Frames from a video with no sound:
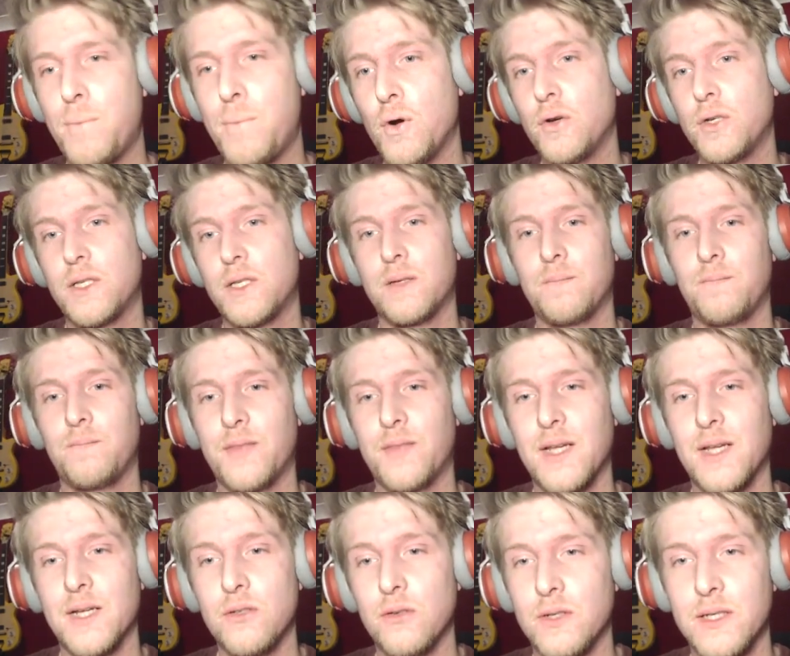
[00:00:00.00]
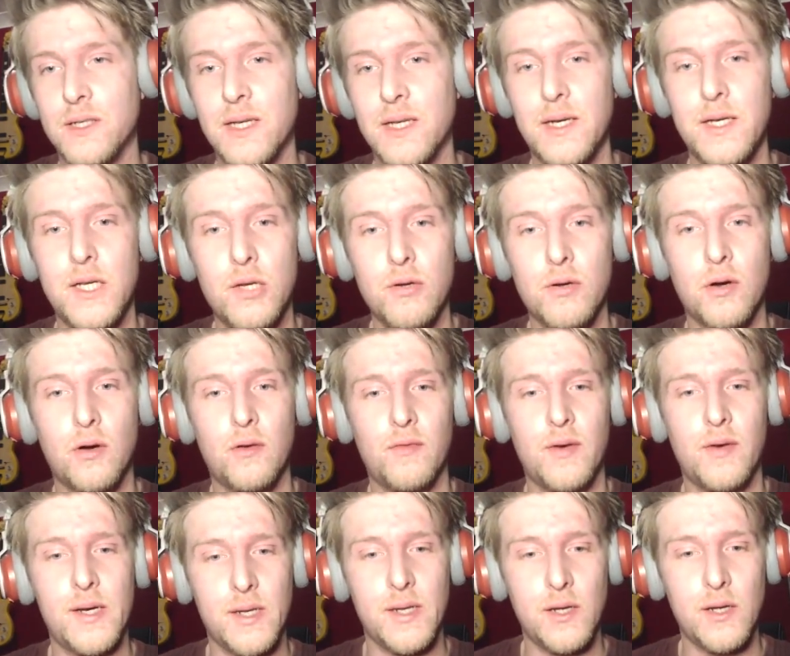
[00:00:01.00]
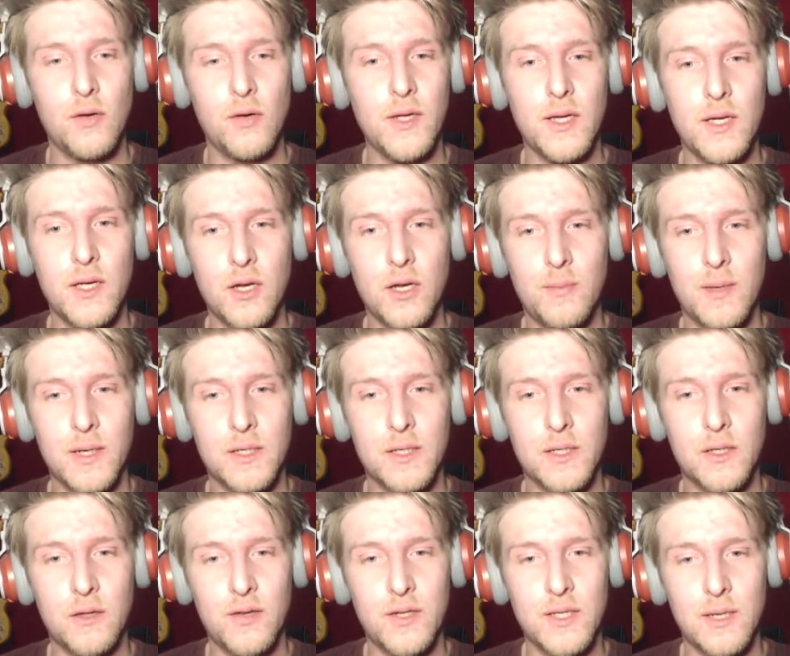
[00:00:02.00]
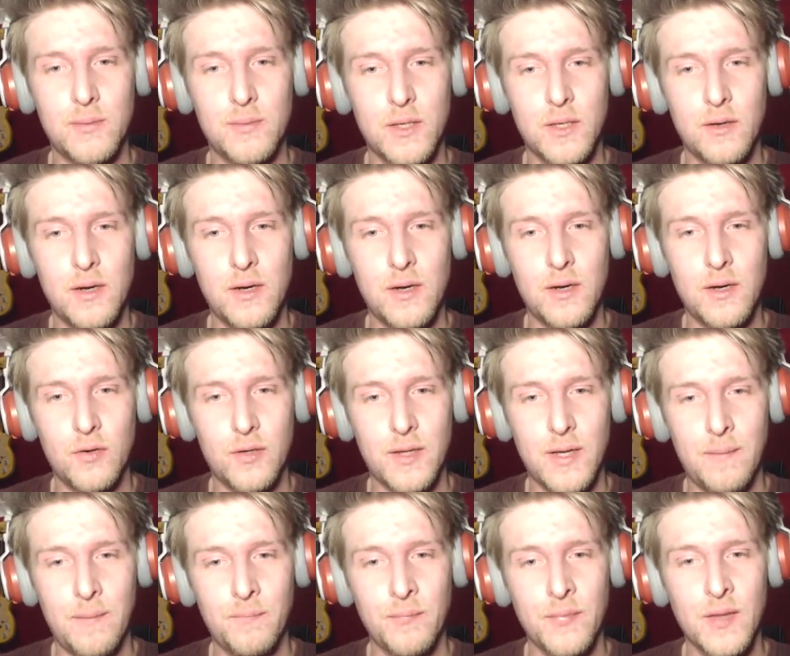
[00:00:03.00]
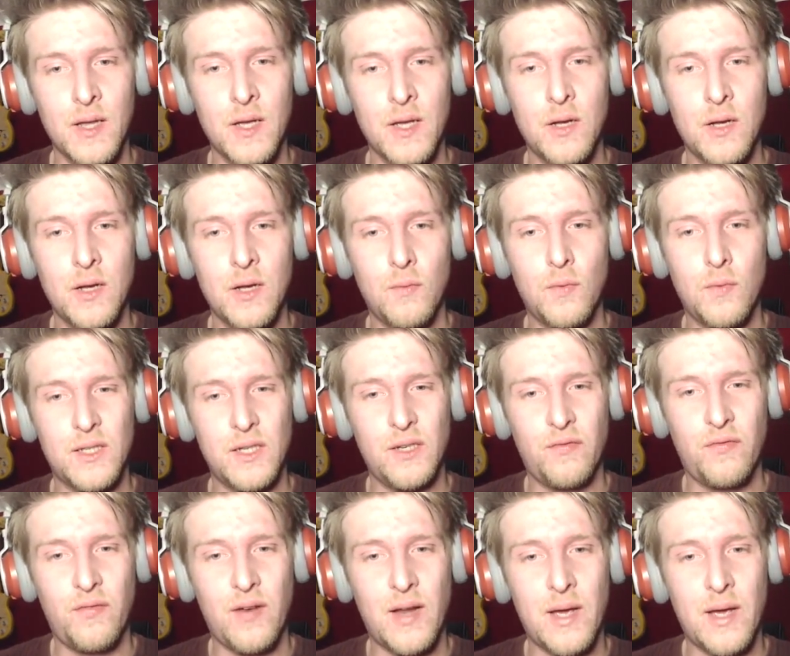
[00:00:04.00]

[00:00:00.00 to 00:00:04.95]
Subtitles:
But That's not to say you can't read it, or you can go back to the first episode and have a look at that. Wilted